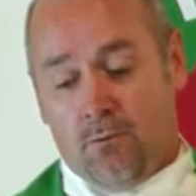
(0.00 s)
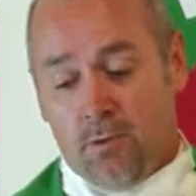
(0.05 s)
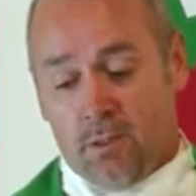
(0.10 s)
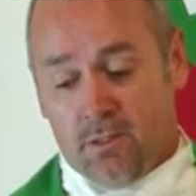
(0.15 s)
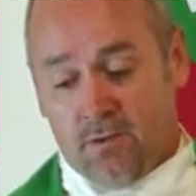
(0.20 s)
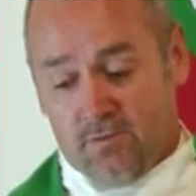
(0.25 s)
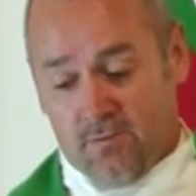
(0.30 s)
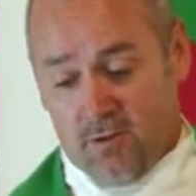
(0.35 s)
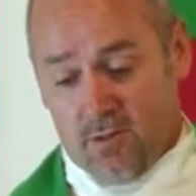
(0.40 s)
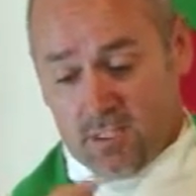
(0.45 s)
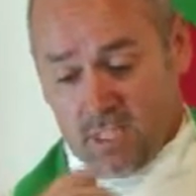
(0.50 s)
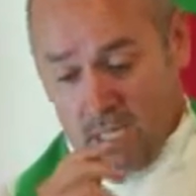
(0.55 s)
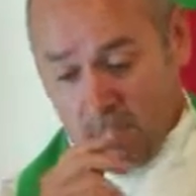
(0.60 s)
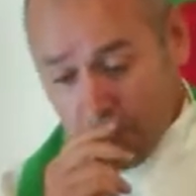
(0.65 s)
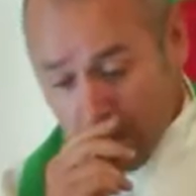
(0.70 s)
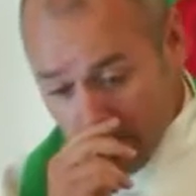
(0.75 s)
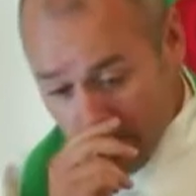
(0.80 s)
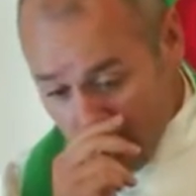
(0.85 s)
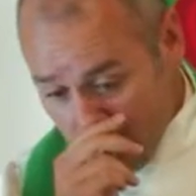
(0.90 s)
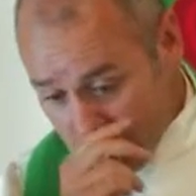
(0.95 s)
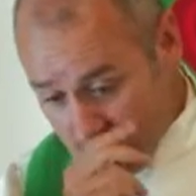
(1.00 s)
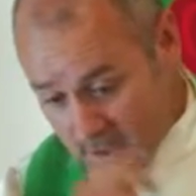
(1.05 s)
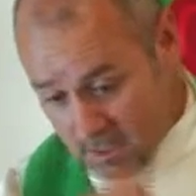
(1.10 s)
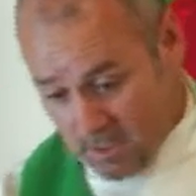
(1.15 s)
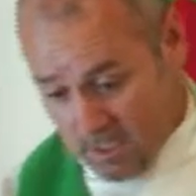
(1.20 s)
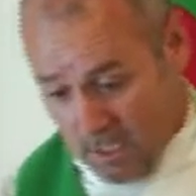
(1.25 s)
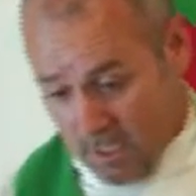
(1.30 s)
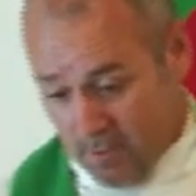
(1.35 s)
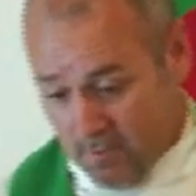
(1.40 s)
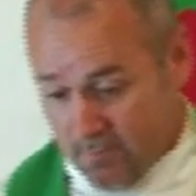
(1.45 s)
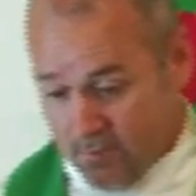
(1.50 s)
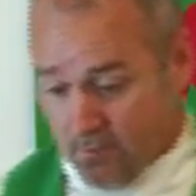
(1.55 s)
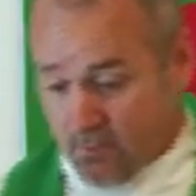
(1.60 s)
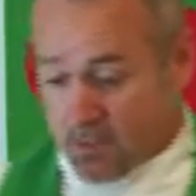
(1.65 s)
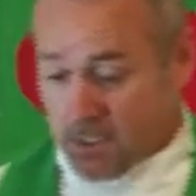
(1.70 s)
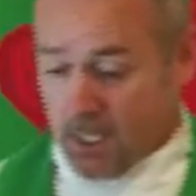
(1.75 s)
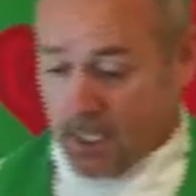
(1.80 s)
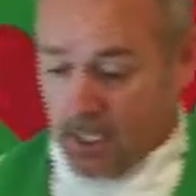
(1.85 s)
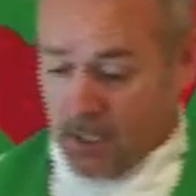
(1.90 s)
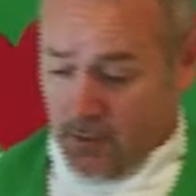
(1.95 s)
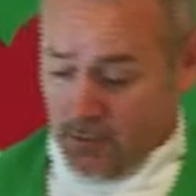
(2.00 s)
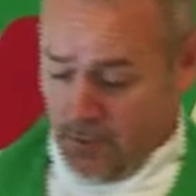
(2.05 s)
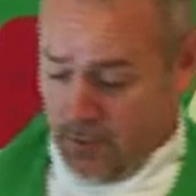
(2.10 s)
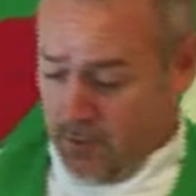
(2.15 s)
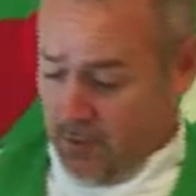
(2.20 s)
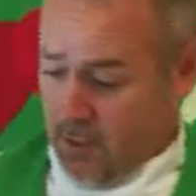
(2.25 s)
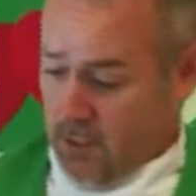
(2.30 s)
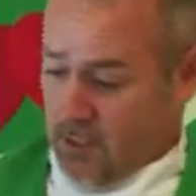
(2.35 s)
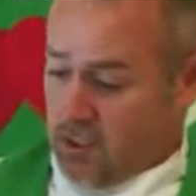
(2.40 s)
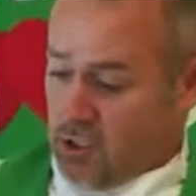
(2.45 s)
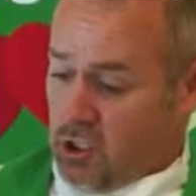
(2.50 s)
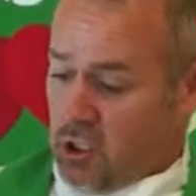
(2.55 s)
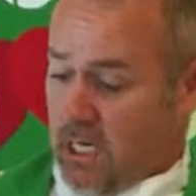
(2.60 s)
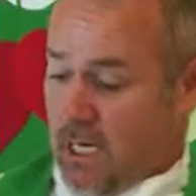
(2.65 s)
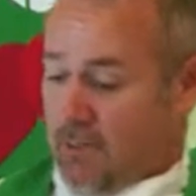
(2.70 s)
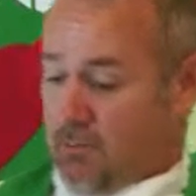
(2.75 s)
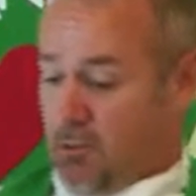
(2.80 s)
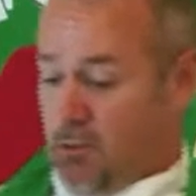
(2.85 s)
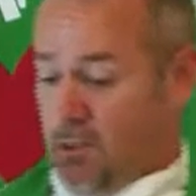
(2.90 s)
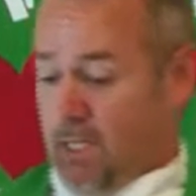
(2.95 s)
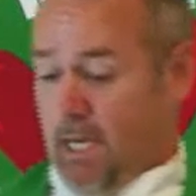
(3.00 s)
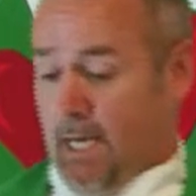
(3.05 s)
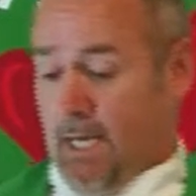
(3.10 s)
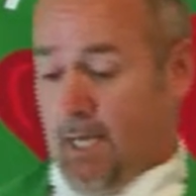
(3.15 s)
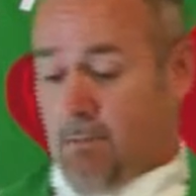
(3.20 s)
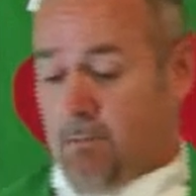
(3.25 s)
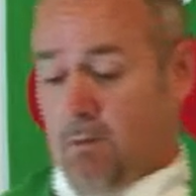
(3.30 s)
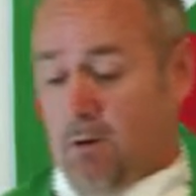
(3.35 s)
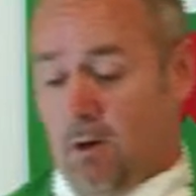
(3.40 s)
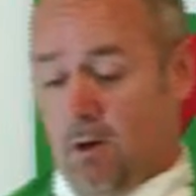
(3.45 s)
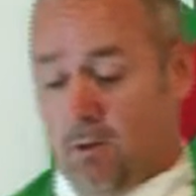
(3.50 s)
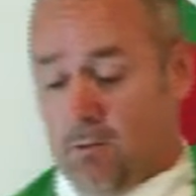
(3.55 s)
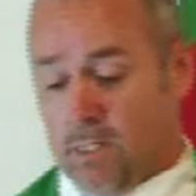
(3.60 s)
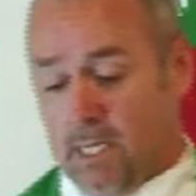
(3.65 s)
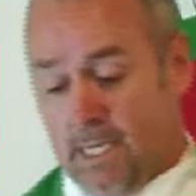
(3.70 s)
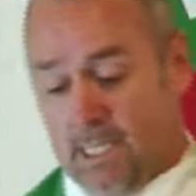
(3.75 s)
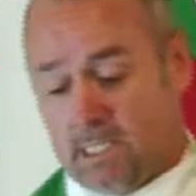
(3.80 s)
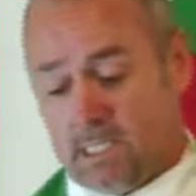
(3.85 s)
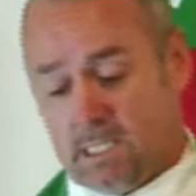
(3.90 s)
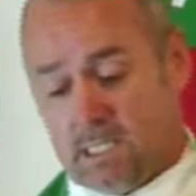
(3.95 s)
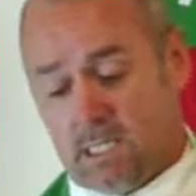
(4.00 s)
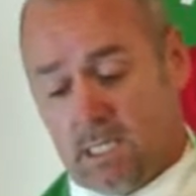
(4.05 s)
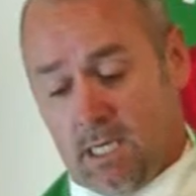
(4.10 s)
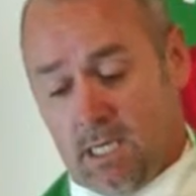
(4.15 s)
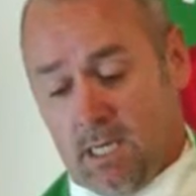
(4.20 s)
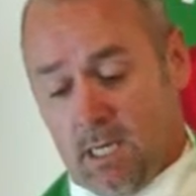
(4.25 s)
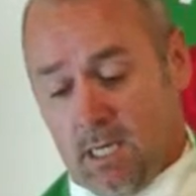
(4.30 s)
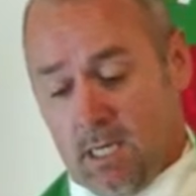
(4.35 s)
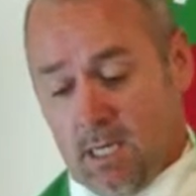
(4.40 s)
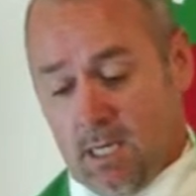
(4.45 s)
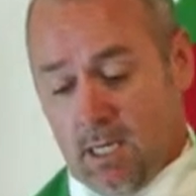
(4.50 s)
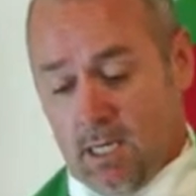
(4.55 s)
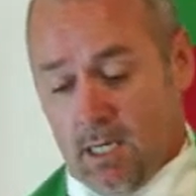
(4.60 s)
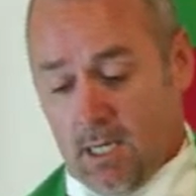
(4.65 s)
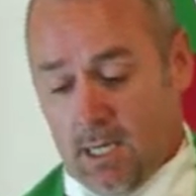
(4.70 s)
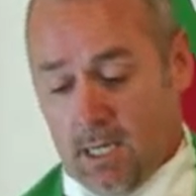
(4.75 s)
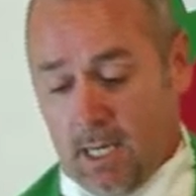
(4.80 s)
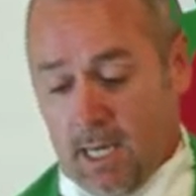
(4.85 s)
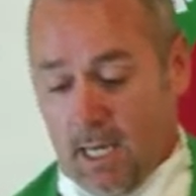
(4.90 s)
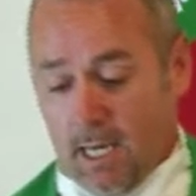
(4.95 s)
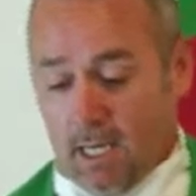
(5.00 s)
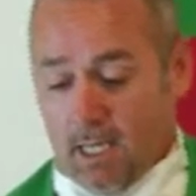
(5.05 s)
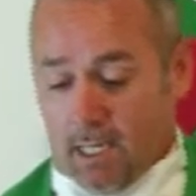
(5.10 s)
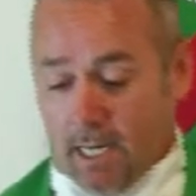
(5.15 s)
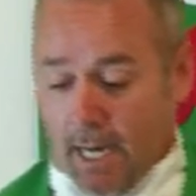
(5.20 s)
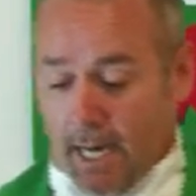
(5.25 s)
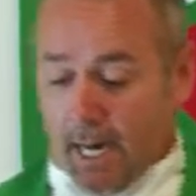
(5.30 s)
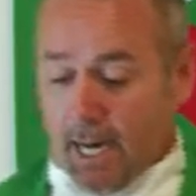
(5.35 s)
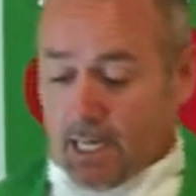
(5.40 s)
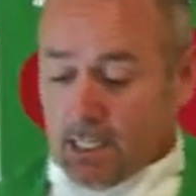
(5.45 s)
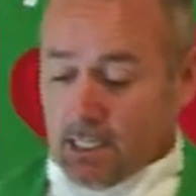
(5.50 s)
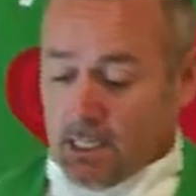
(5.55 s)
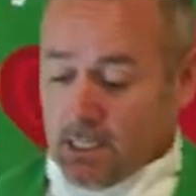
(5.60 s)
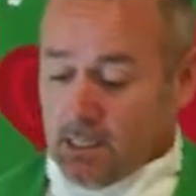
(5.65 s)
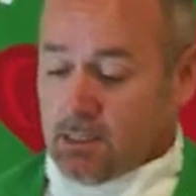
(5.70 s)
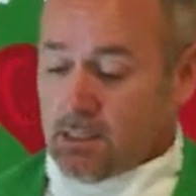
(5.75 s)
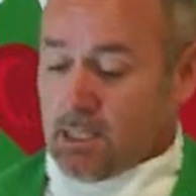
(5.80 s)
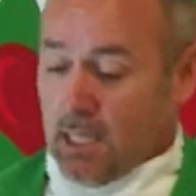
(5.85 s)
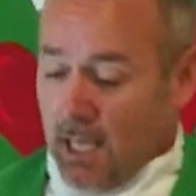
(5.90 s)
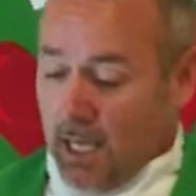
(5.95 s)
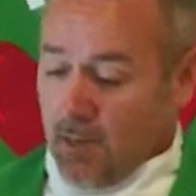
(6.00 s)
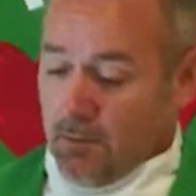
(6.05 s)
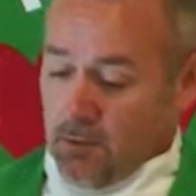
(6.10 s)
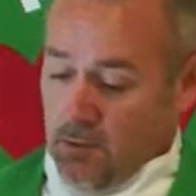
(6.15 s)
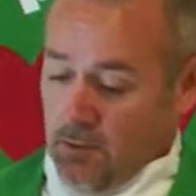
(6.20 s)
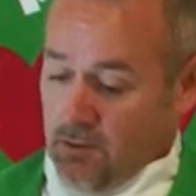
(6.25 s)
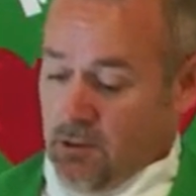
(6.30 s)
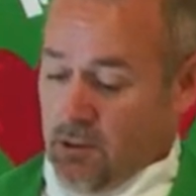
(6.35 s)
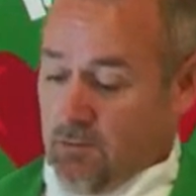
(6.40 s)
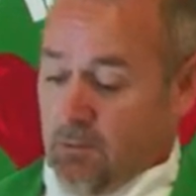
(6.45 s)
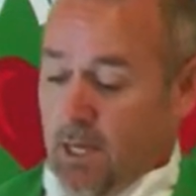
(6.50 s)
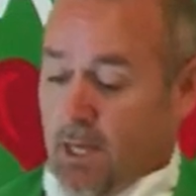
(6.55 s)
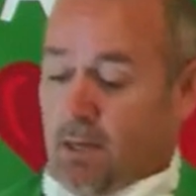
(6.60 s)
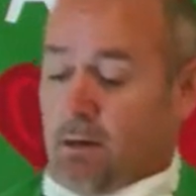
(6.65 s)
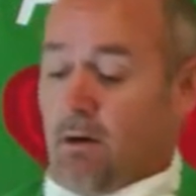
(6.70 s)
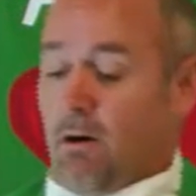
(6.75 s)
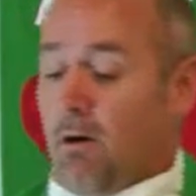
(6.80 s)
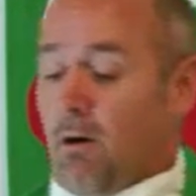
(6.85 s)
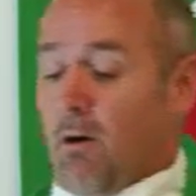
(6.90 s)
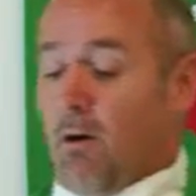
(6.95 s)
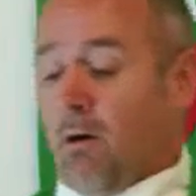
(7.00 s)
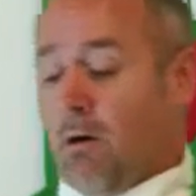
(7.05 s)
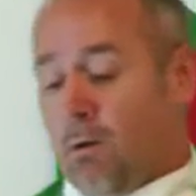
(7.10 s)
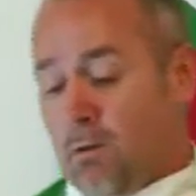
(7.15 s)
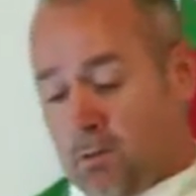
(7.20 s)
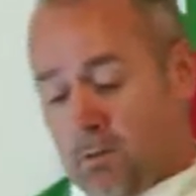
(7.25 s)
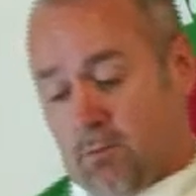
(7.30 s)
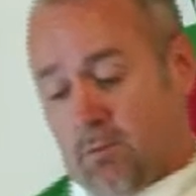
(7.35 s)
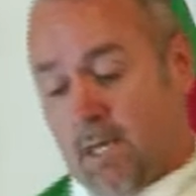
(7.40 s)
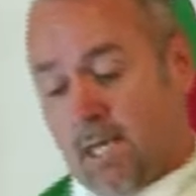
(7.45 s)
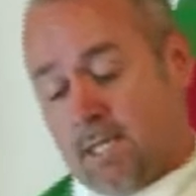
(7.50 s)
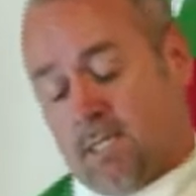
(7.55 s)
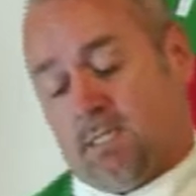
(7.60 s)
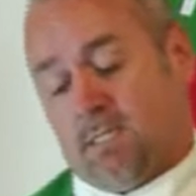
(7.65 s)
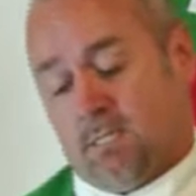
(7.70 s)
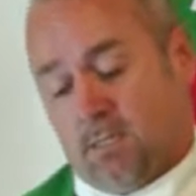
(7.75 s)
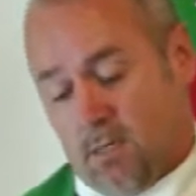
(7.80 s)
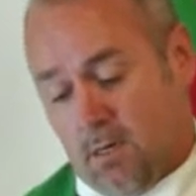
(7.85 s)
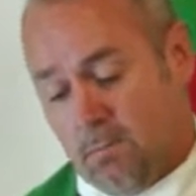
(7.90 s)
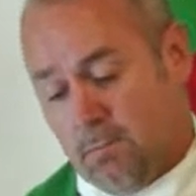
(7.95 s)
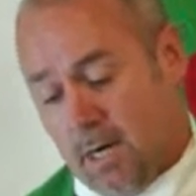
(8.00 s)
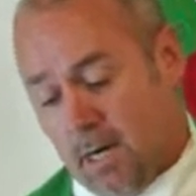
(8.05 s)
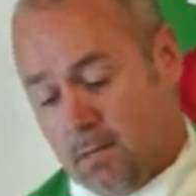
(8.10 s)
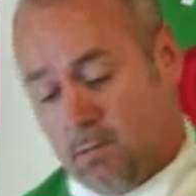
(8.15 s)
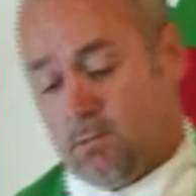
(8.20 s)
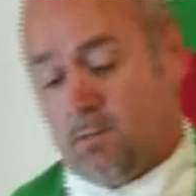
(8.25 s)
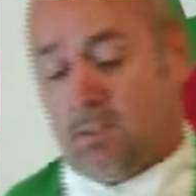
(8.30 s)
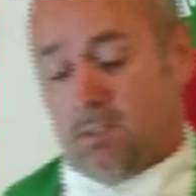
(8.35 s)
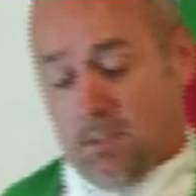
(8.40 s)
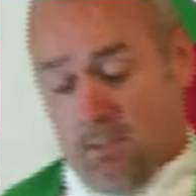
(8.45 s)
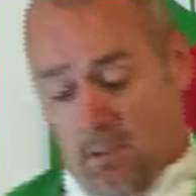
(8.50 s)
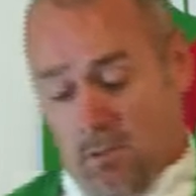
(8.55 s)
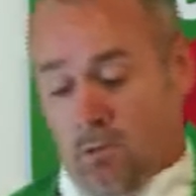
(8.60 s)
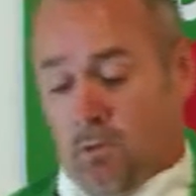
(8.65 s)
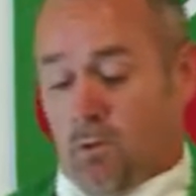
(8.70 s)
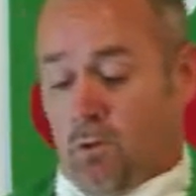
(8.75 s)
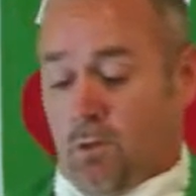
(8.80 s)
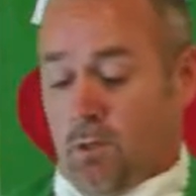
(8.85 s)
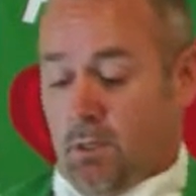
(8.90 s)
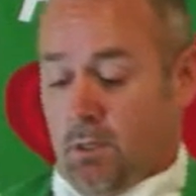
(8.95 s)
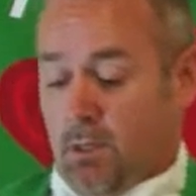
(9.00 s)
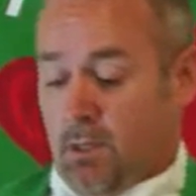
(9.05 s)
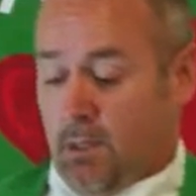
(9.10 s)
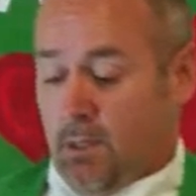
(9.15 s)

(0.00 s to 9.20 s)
We read the first couple of verses there from 2 Corinthians chapter 9. Paul writes, "And God is able to make all grace abound to you,